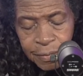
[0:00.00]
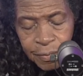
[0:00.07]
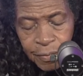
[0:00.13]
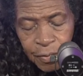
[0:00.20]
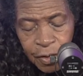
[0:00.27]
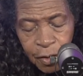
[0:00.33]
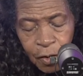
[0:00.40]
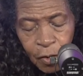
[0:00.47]

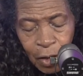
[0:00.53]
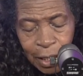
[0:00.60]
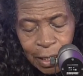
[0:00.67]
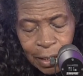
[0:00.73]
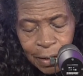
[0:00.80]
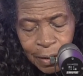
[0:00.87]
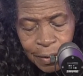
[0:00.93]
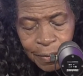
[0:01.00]
the
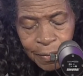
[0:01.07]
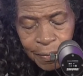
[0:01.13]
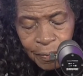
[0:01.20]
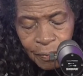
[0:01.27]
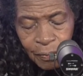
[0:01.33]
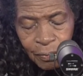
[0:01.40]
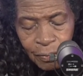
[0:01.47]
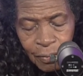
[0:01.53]
great
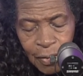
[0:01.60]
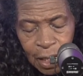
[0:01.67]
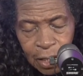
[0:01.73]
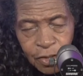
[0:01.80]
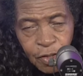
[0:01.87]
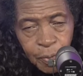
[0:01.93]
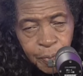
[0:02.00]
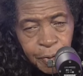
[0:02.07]

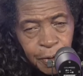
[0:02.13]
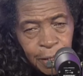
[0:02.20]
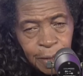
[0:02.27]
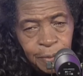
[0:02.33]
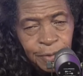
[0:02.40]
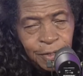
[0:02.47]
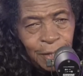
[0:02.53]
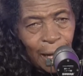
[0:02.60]

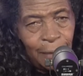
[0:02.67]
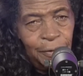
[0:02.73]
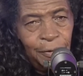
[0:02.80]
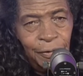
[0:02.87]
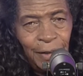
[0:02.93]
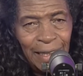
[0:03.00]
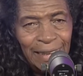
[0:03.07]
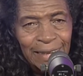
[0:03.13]
supreme
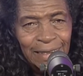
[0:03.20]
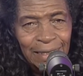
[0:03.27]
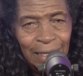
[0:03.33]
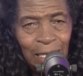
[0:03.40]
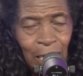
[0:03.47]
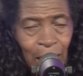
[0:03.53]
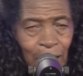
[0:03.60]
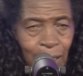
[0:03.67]
sacrifice that
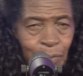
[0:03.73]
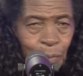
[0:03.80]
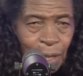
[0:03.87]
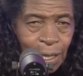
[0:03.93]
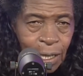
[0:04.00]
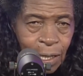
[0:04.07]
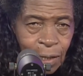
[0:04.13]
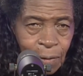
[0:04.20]
God
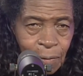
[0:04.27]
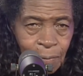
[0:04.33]
made